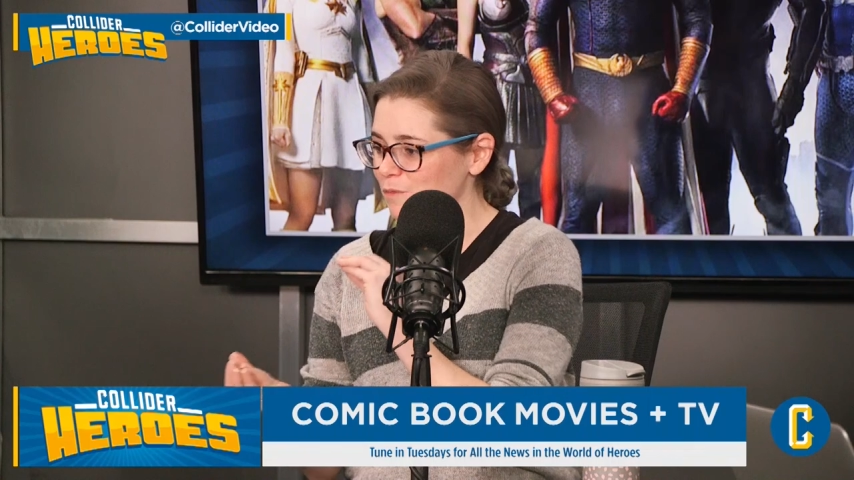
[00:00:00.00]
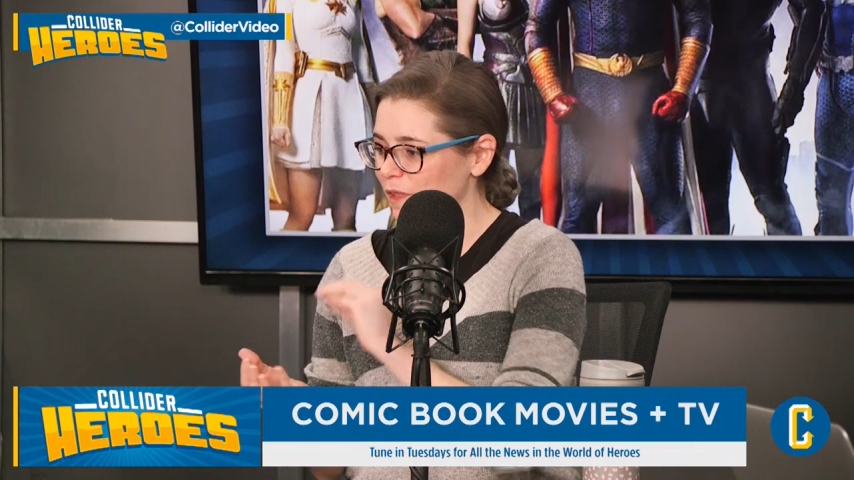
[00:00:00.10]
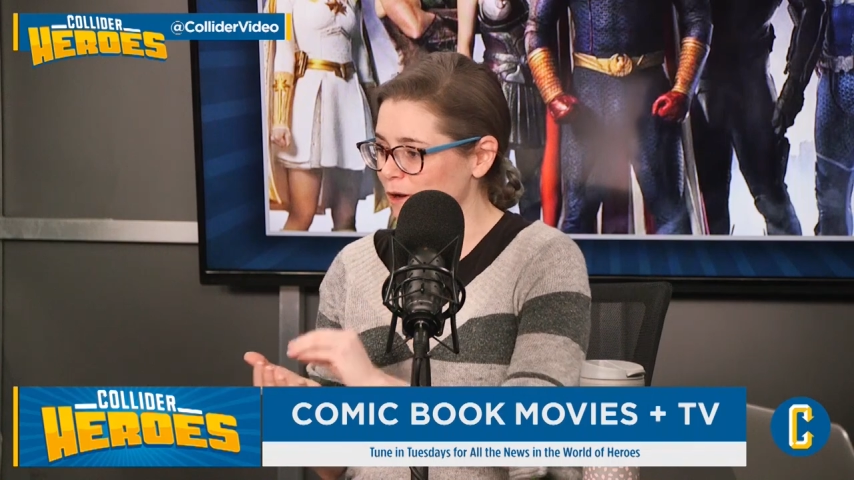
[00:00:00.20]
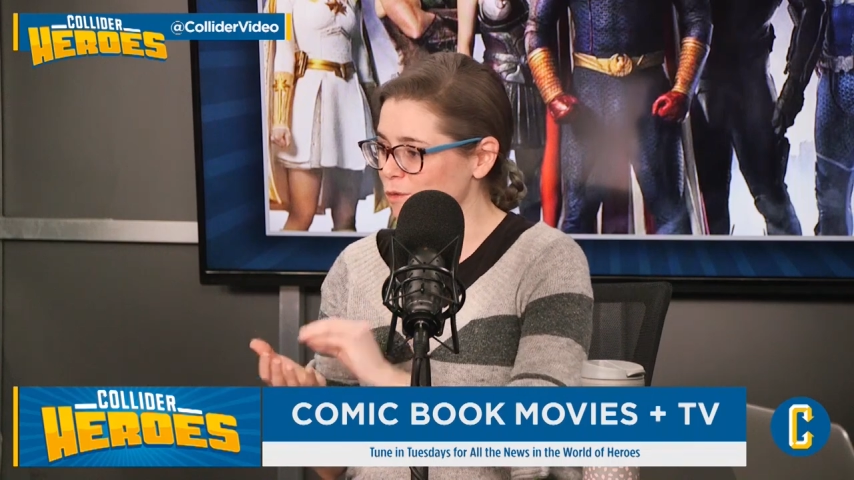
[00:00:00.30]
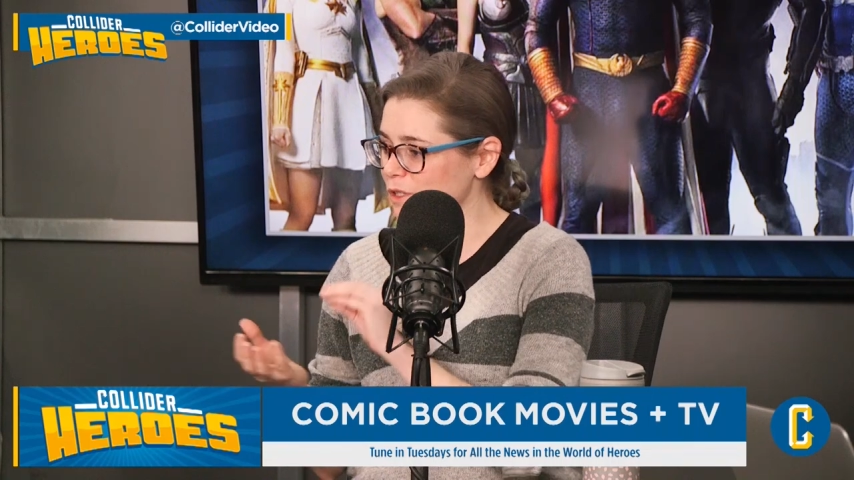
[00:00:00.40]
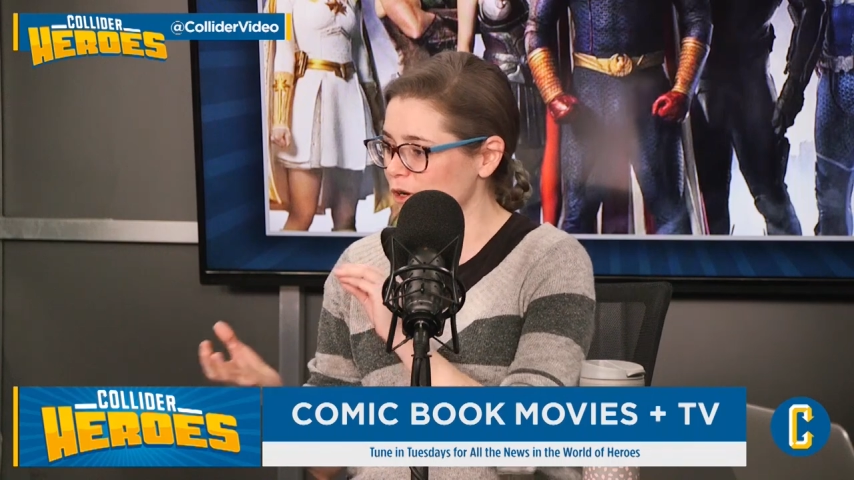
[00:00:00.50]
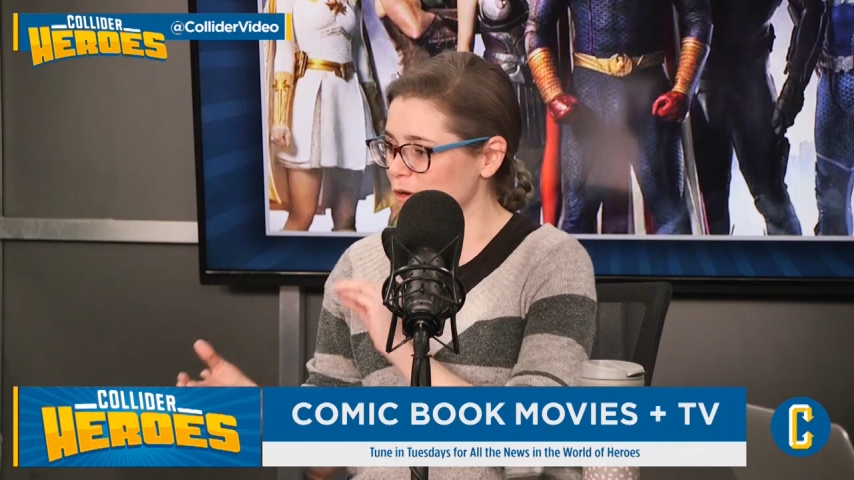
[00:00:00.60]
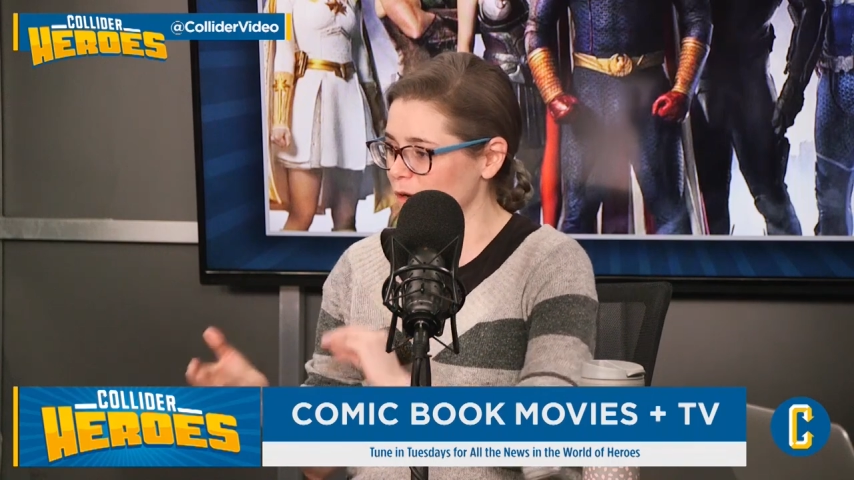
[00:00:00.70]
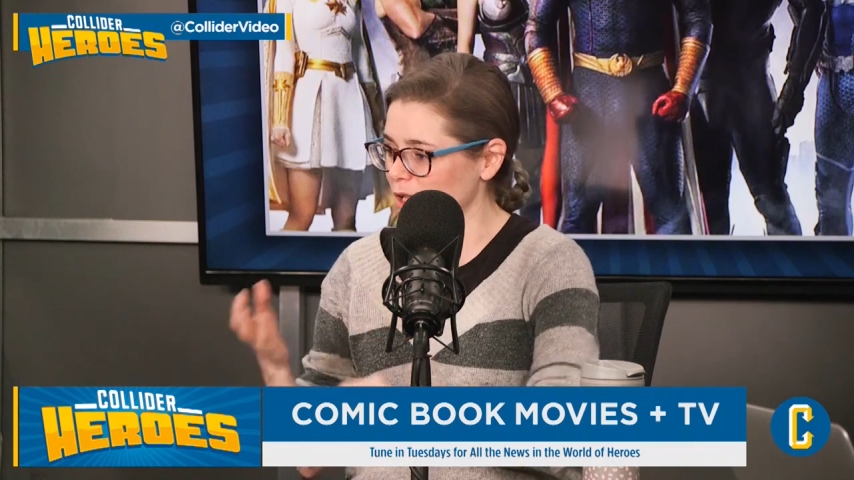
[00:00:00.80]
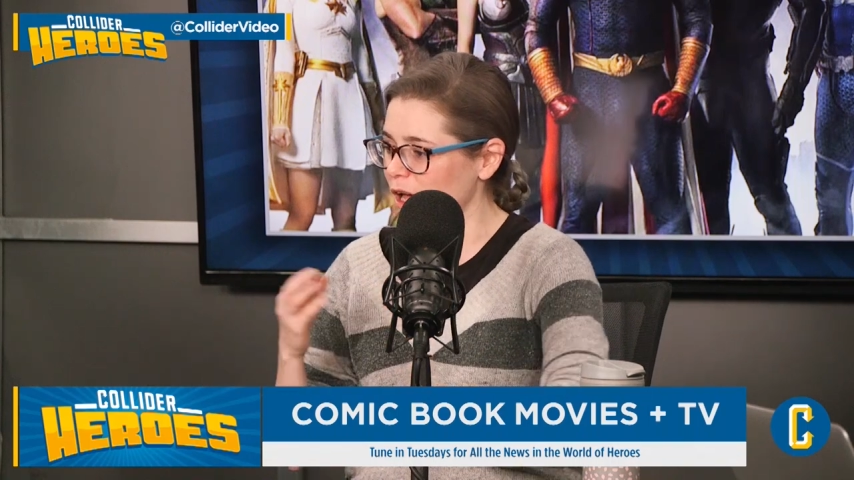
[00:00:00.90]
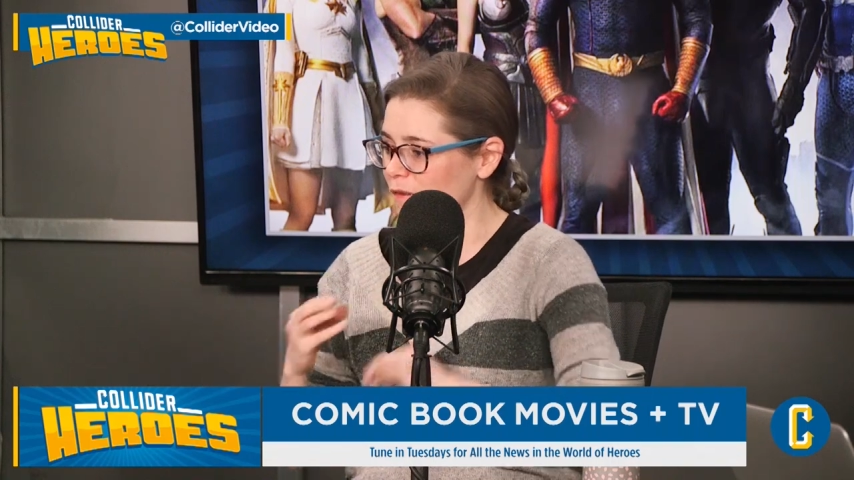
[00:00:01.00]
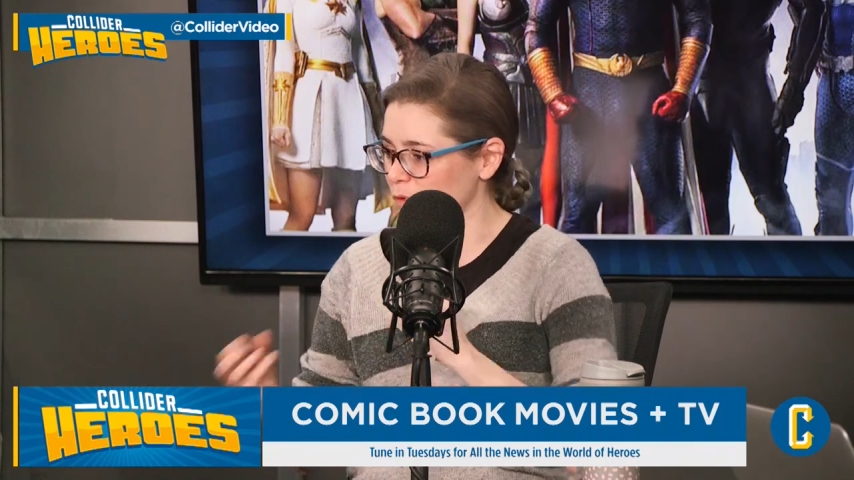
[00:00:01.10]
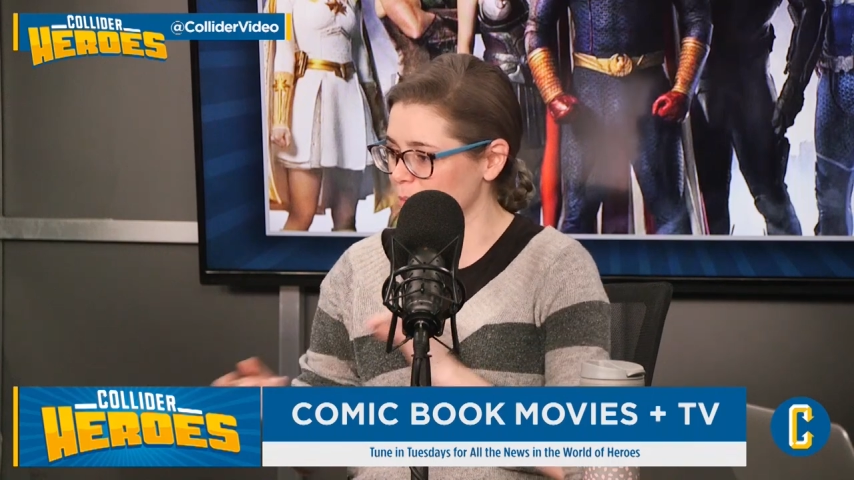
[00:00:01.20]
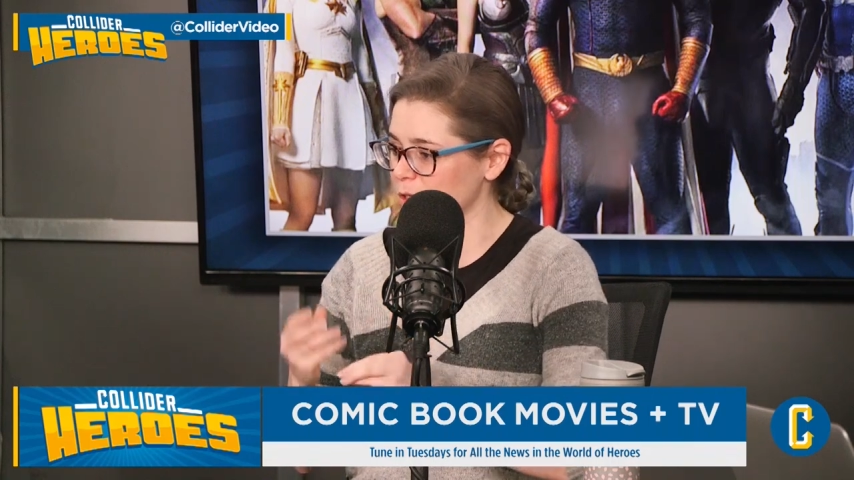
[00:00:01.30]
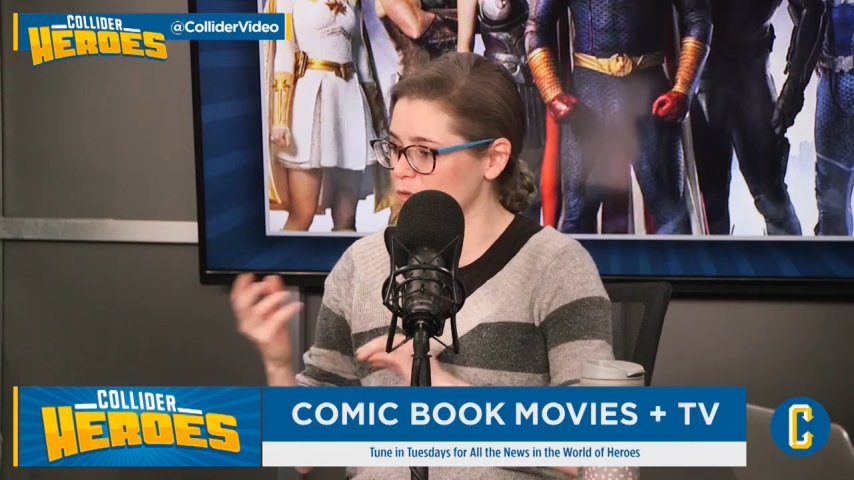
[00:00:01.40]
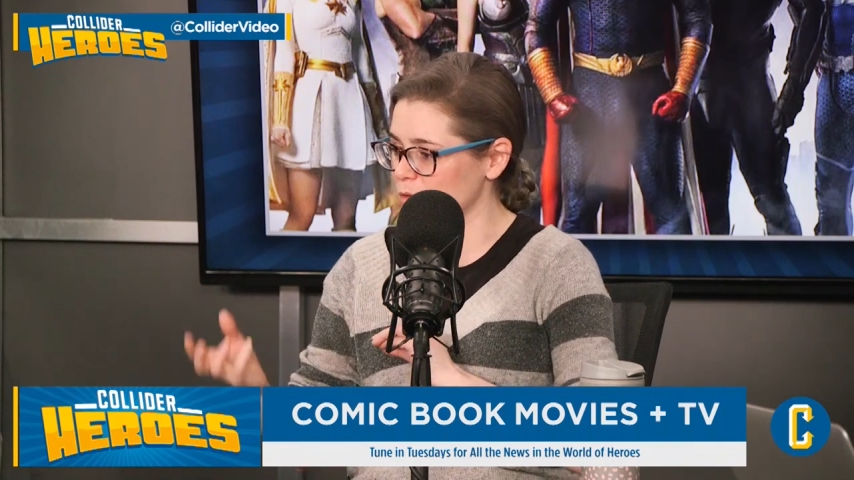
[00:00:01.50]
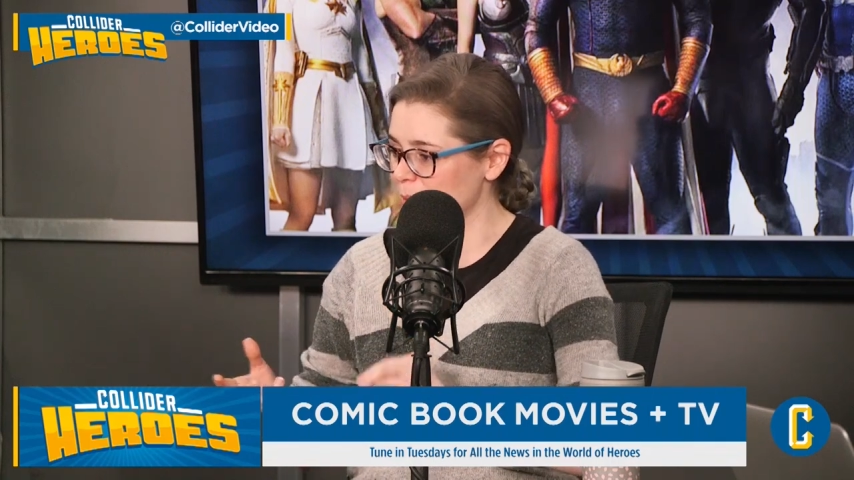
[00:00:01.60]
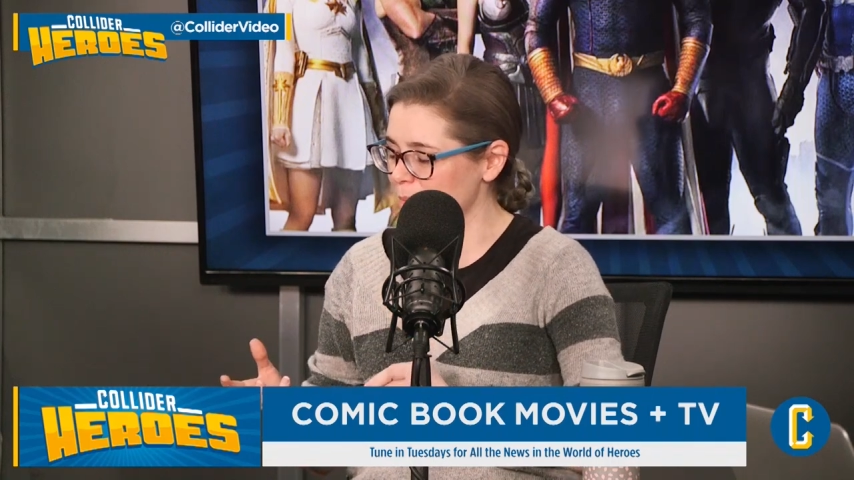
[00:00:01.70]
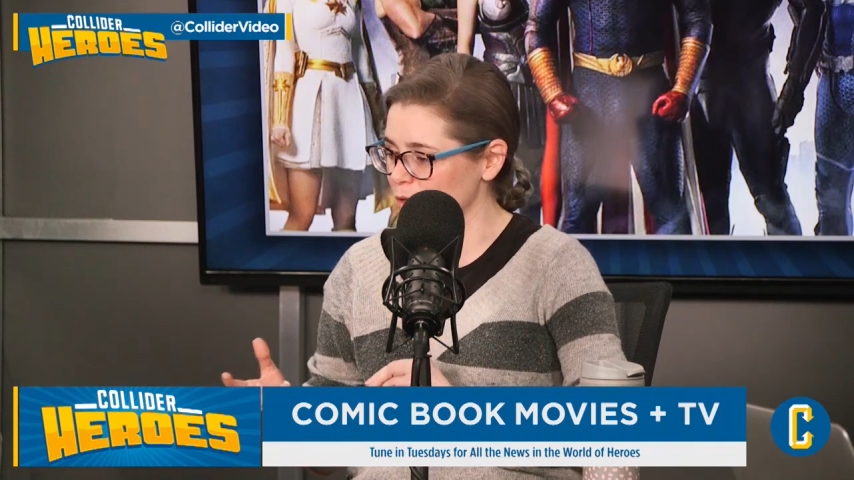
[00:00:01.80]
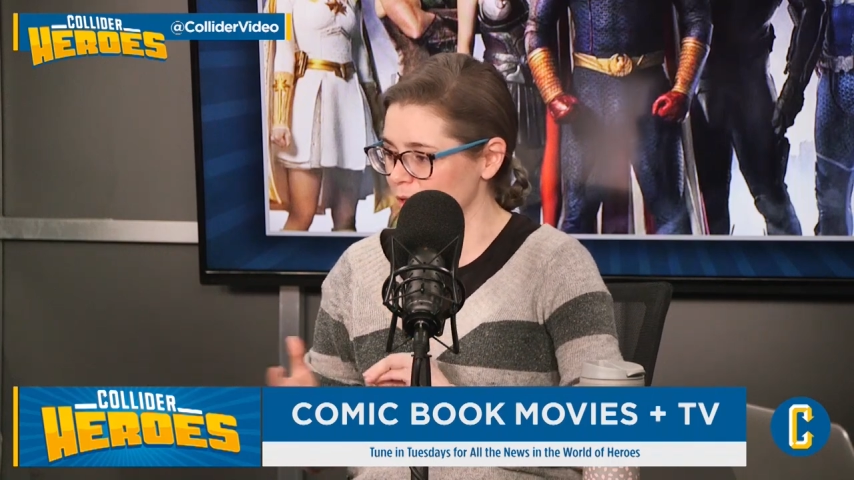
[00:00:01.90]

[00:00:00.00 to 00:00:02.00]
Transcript: those are a lot of what I'm going to remember.